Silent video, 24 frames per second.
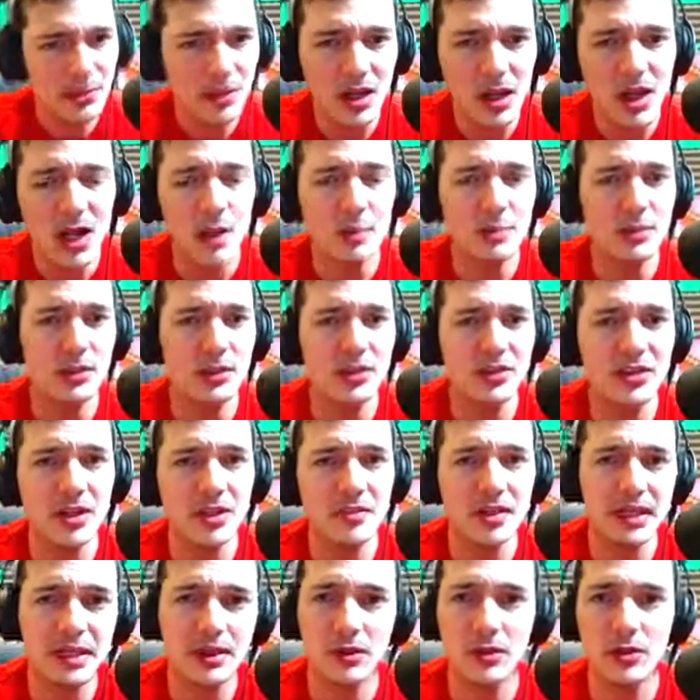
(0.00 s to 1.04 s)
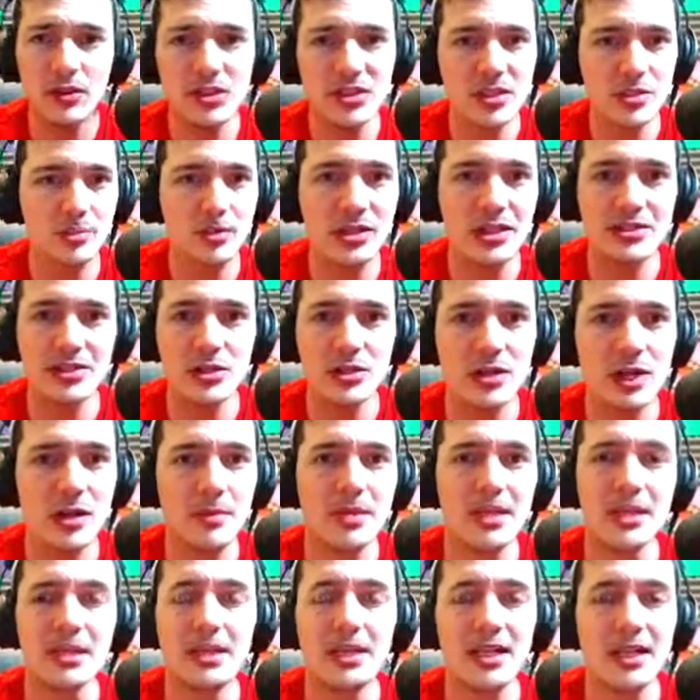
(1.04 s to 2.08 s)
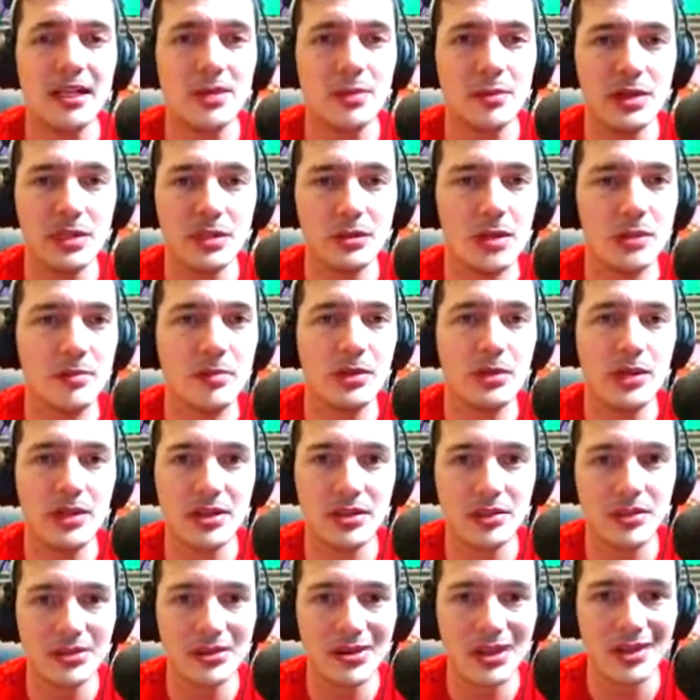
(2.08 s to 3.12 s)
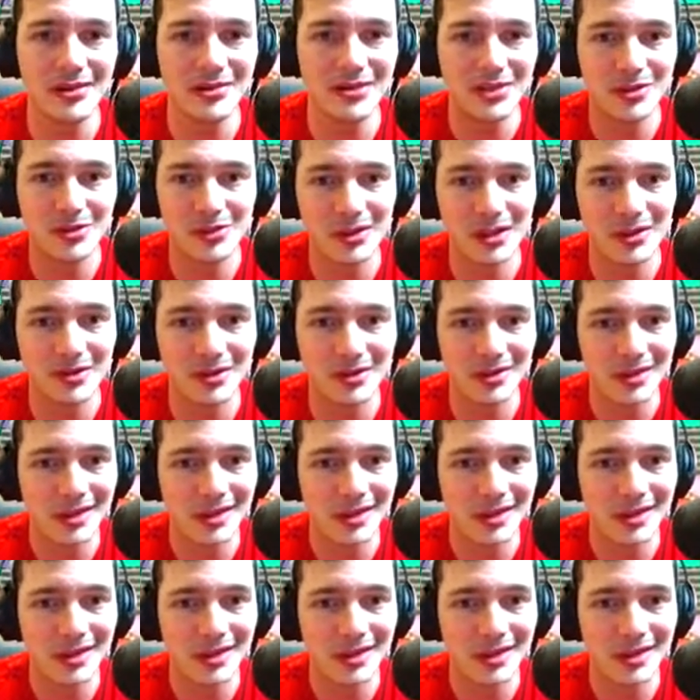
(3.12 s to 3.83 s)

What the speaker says: upload something, or just a place to drop me a link when you upload it yourself to whatever